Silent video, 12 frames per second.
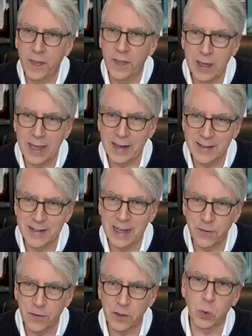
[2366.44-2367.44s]
you get
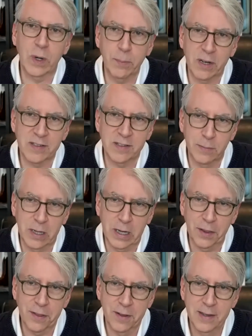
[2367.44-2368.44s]
today for 20 bucks a month
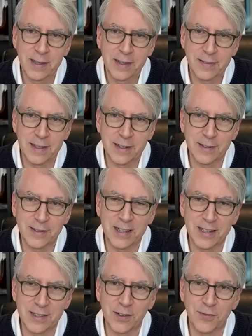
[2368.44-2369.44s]
that it's,
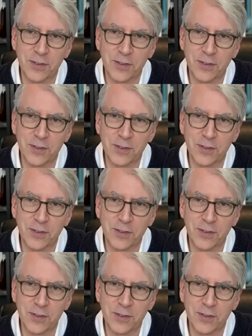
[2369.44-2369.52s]
it's a